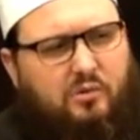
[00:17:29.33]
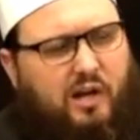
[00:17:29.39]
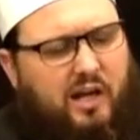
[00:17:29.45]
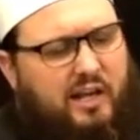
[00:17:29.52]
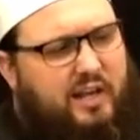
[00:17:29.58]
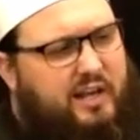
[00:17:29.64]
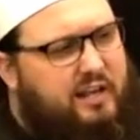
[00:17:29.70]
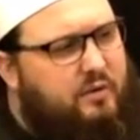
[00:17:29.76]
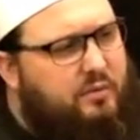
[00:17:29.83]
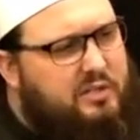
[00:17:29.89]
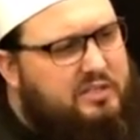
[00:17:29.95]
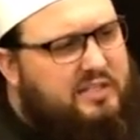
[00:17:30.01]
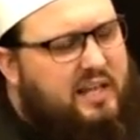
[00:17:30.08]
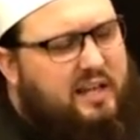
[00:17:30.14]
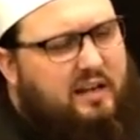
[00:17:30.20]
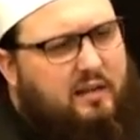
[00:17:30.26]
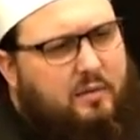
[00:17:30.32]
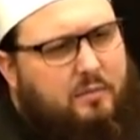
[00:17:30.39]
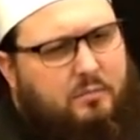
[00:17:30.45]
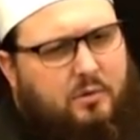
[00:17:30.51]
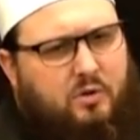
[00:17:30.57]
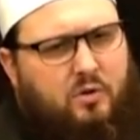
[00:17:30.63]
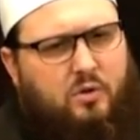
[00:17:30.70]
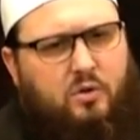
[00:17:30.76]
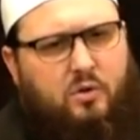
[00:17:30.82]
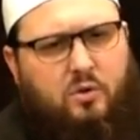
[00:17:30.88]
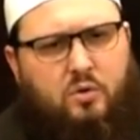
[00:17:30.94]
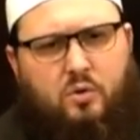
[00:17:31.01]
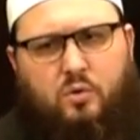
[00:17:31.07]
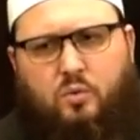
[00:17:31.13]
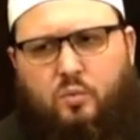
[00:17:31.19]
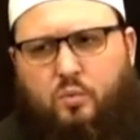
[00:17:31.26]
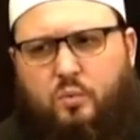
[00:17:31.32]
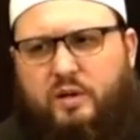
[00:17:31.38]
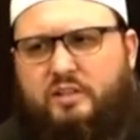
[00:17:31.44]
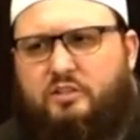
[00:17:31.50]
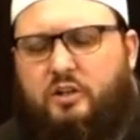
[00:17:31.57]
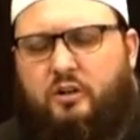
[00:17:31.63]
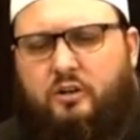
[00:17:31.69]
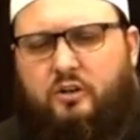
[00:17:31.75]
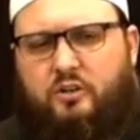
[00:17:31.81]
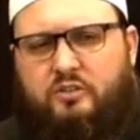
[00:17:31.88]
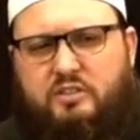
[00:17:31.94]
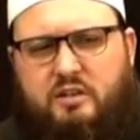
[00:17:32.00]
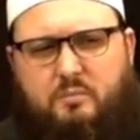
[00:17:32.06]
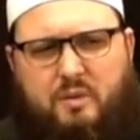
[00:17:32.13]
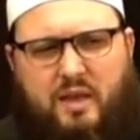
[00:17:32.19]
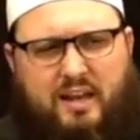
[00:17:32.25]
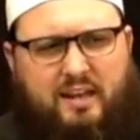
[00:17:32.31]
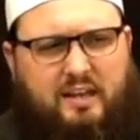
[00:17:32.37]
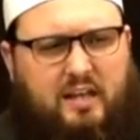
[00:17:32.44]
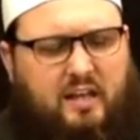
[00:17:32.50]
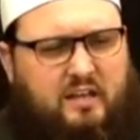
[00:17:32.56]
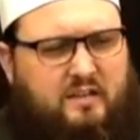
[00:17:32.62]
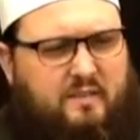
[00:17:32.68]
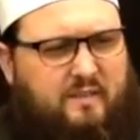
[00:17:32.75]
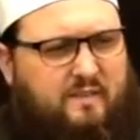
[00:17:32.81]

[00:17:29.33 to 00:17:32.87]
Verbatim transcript: alayhi wasallam returned to Mecca